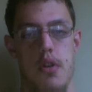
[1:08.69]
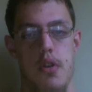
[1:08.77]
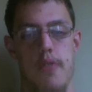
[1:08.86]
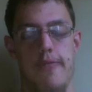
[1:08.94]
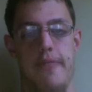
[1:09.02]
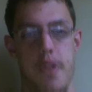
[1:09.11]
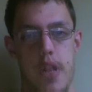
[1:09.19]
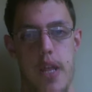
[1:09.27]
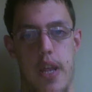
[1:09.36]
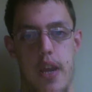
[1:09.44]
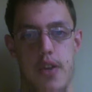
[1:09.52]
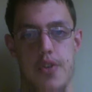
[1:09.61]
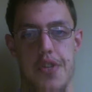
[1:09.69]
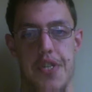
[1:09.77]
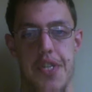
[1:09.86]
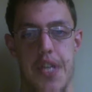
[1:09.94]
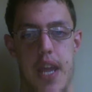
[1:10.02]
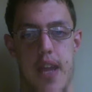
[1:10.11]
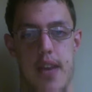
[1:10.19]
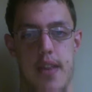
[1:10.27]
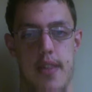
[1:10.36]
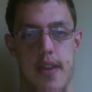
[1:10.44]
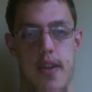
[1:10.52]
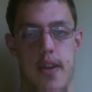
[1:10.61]
fully understand
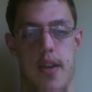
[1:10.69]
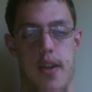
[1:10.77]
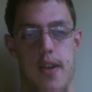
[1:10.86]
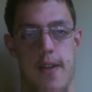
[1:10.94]
the